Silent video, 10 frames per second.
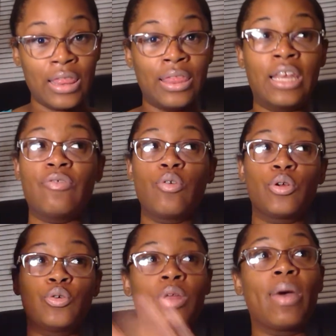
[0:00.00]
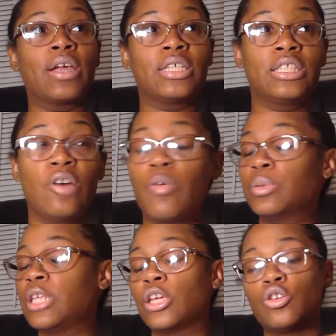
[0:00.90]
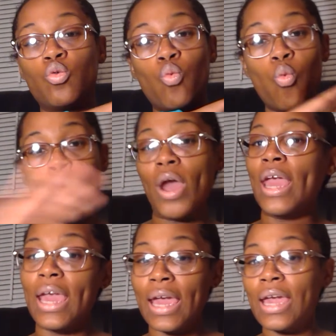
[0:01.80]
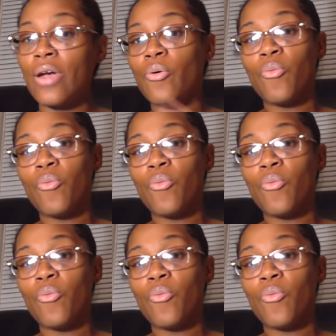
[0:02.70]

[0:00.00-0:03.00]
Then if you were doing it by yourself, it would take you way,